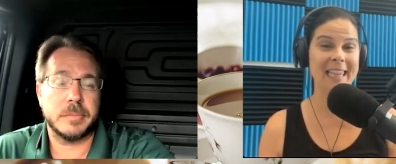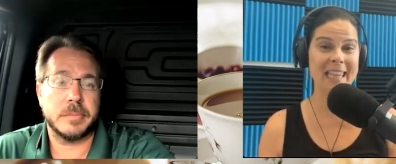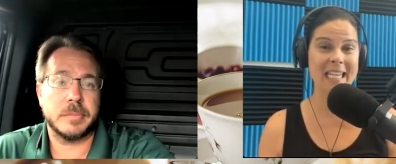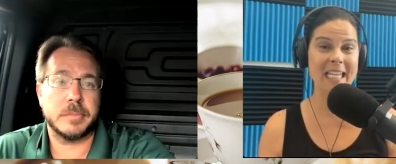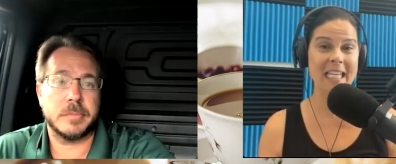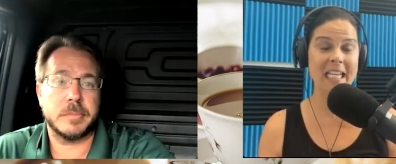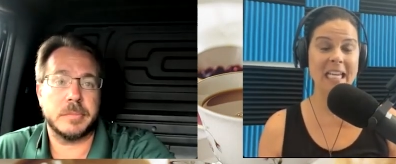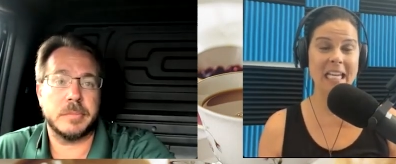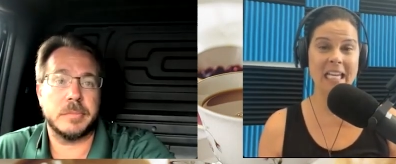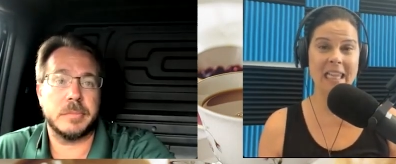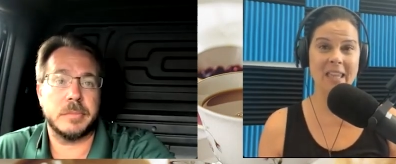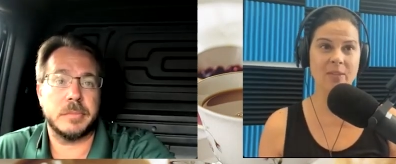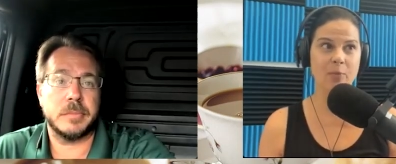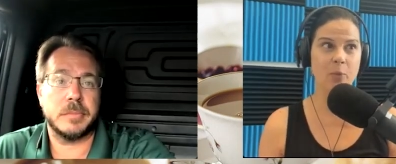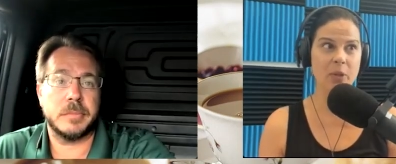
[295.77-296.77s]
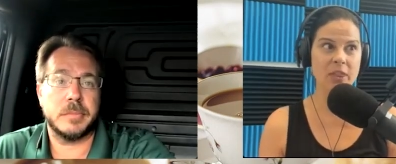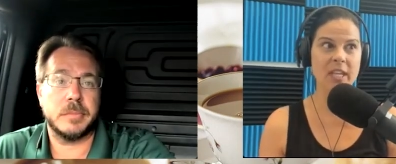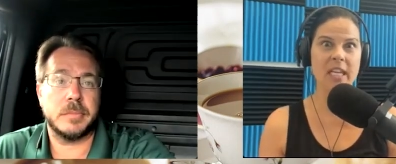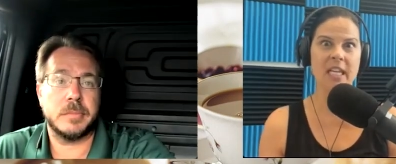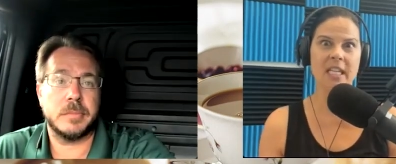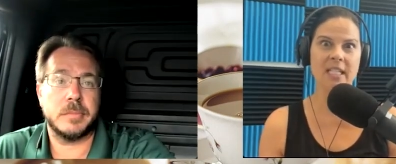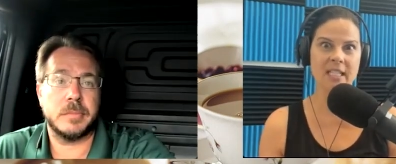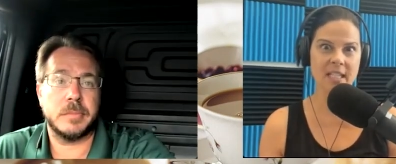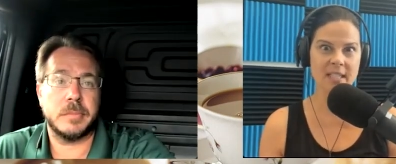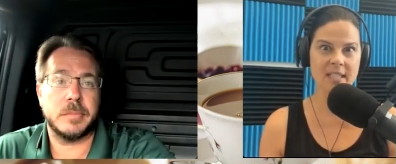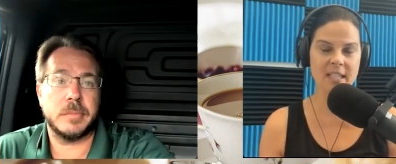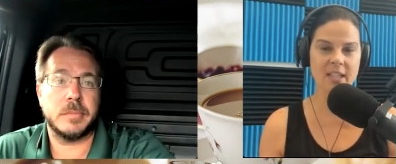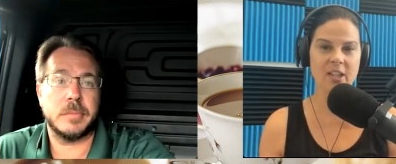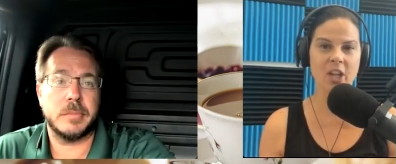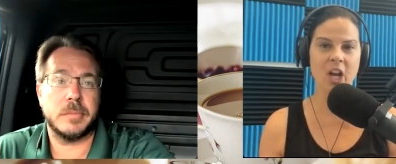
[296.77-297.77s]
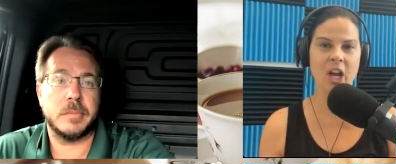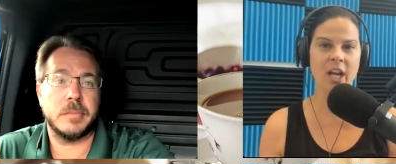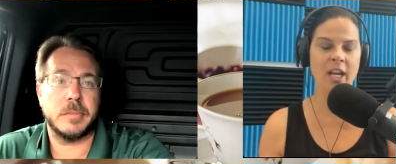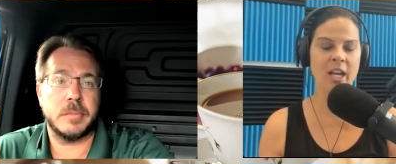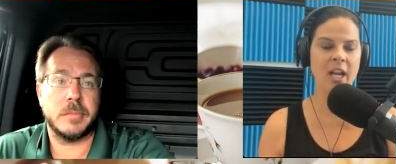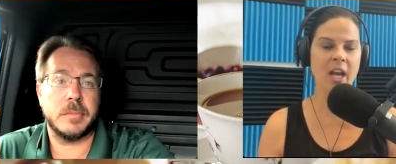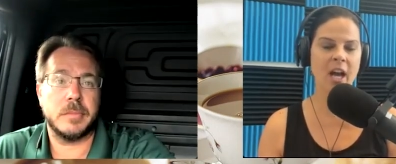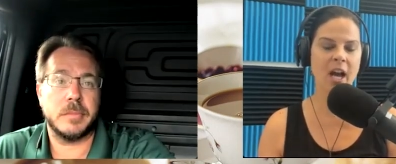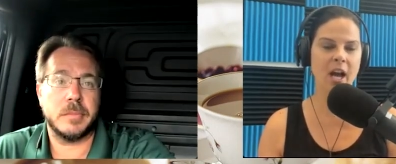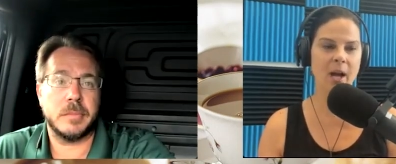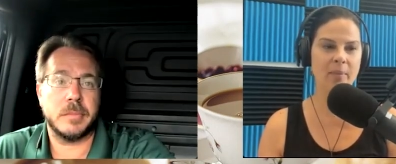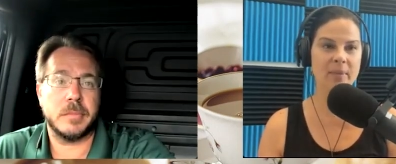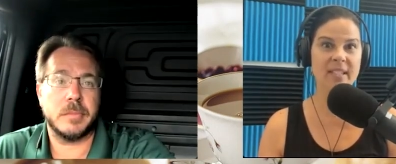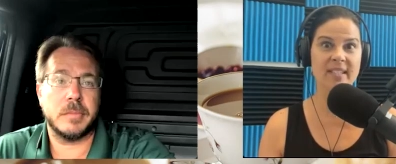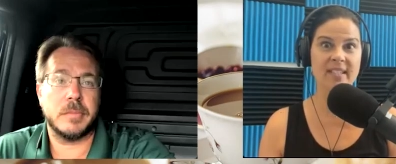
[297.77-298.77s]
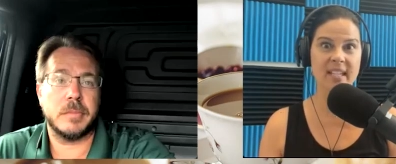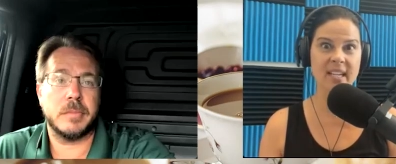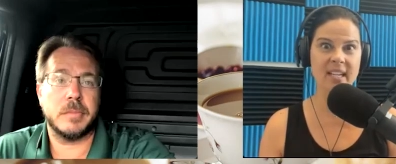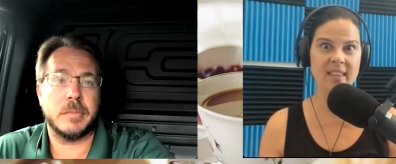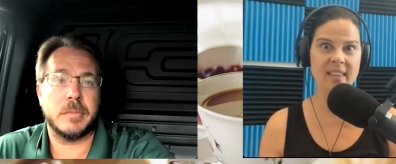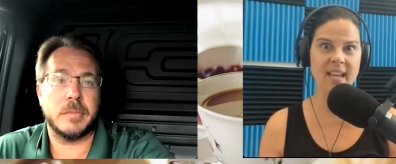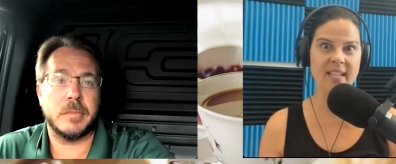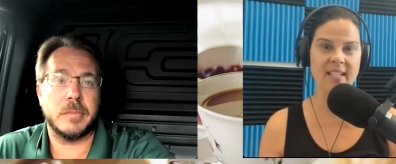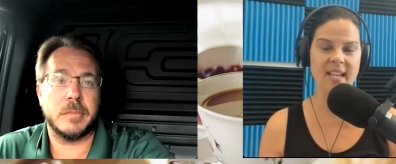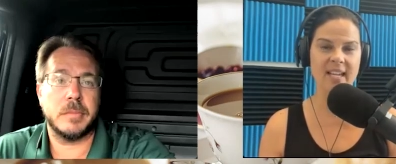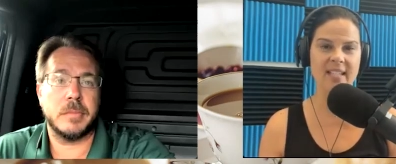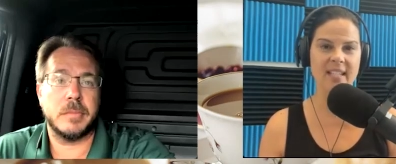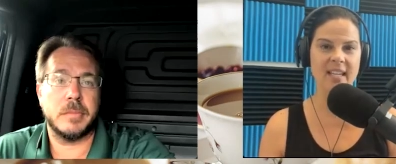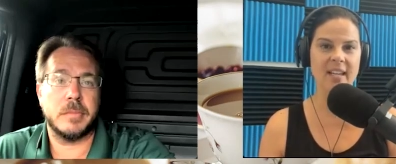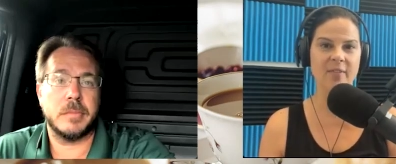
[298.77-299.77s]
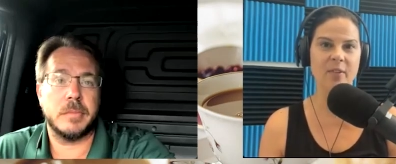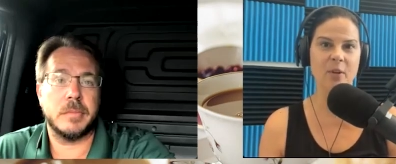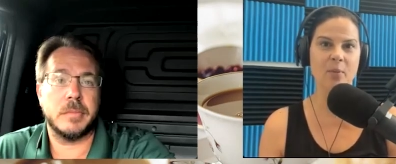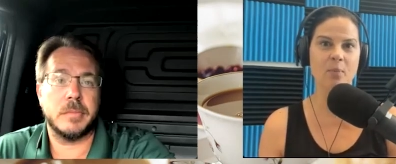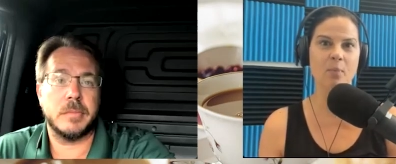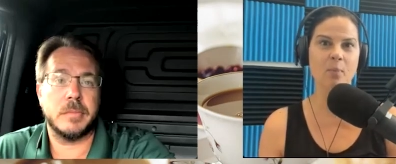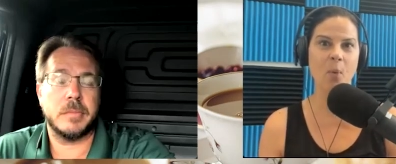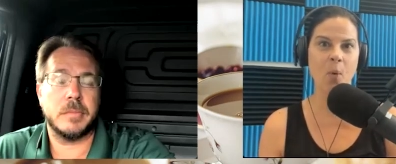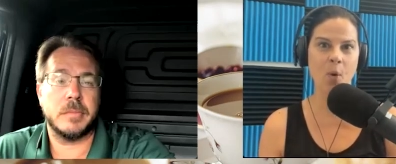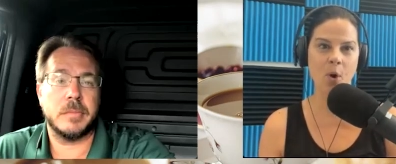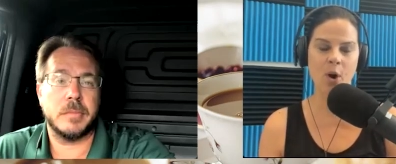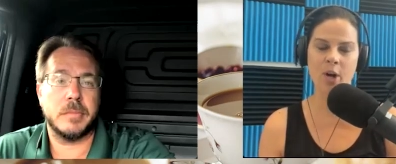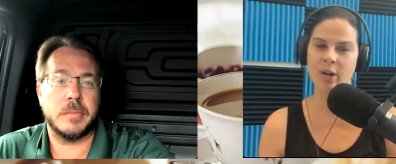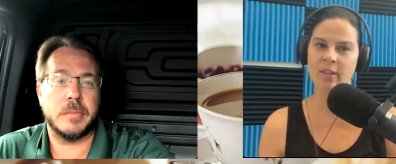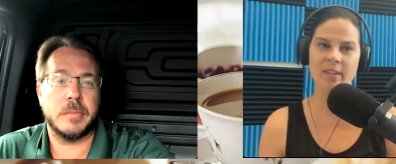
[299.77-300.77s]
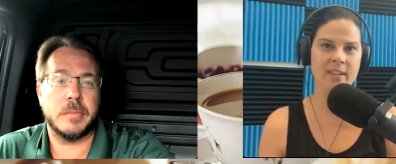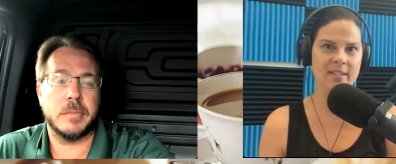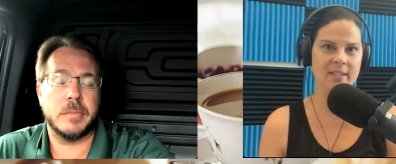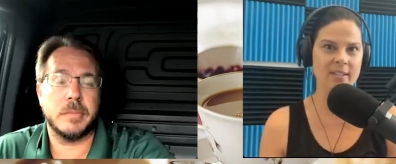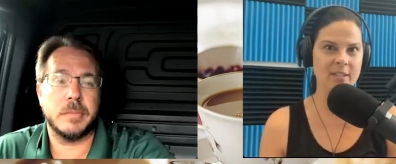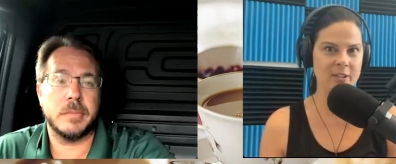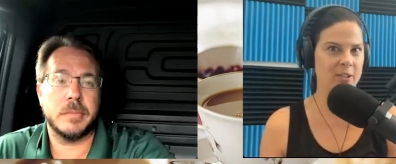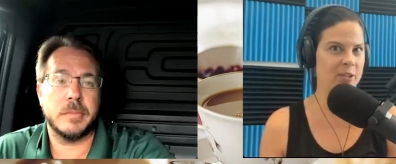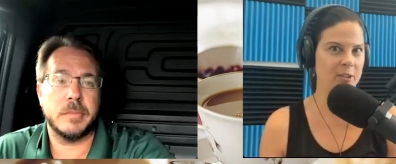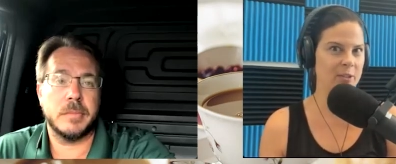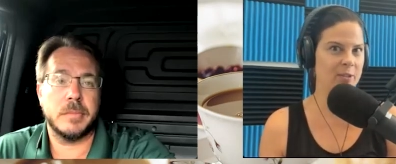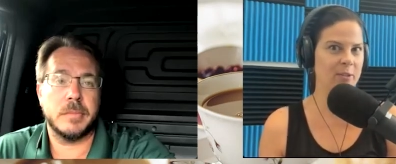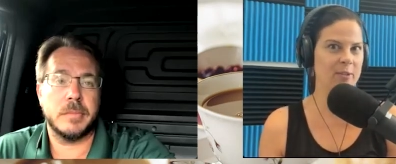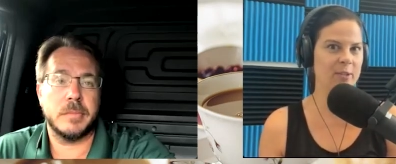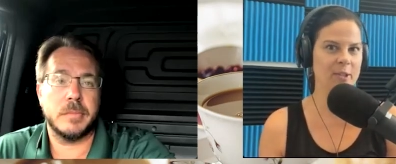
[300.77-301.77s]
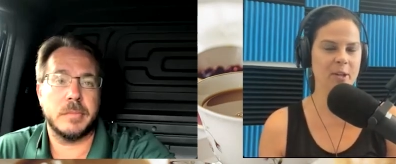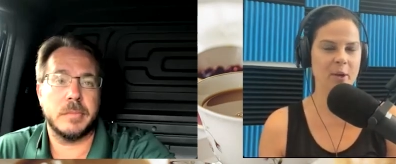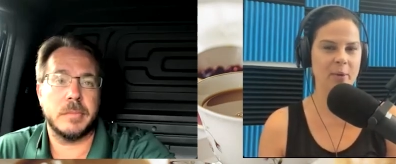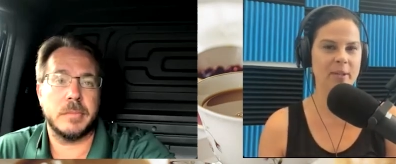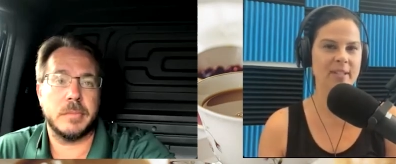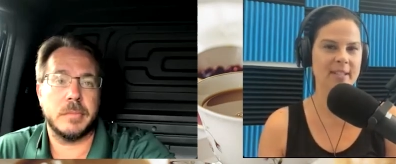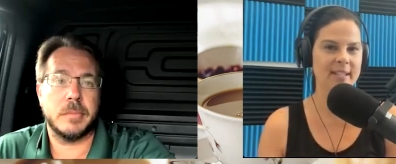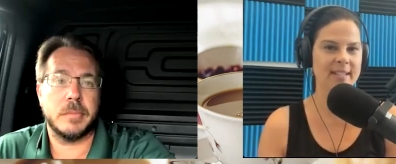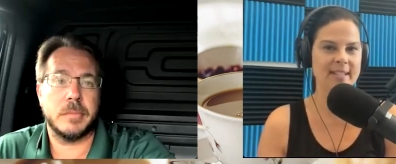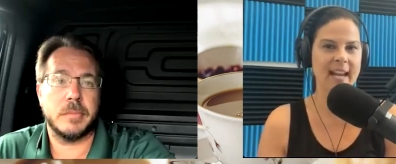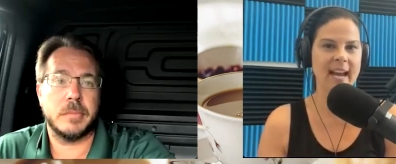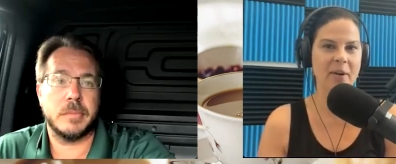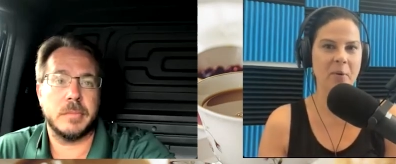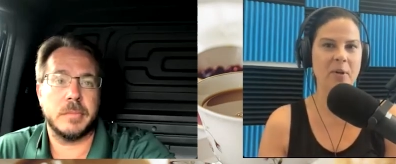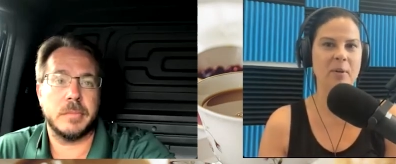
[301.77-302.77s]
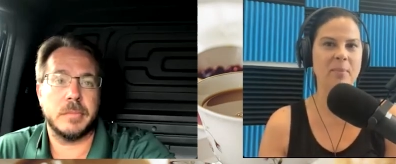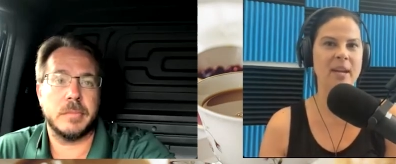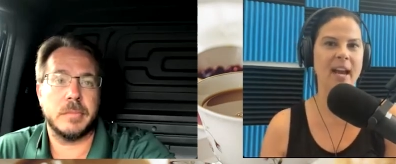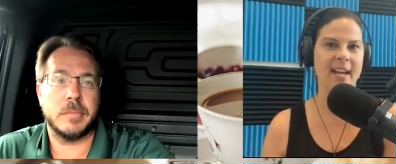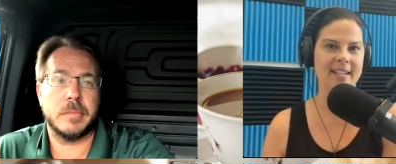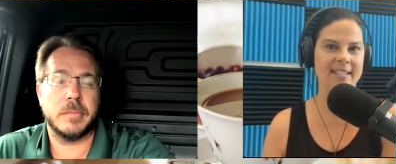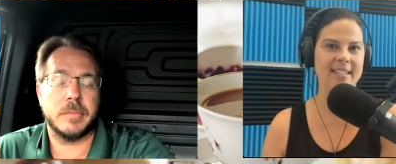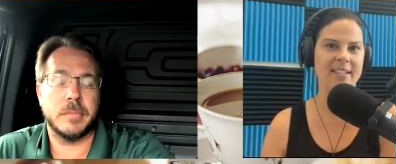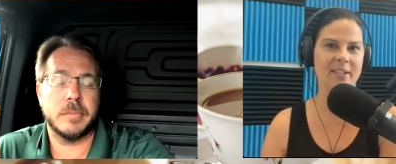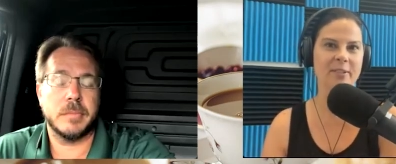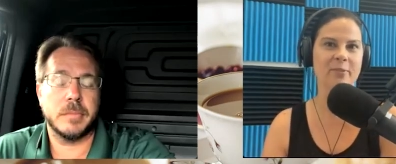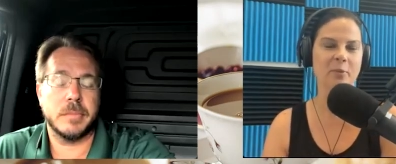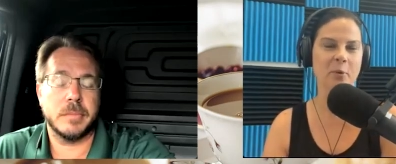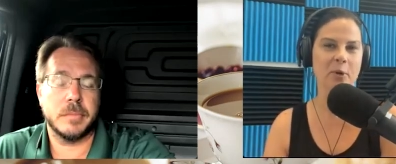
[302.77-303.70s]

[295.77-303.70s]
Speaker 1: in the in with the existing lawn, um, seed that takes even more. This you know it's it's not going to be ideal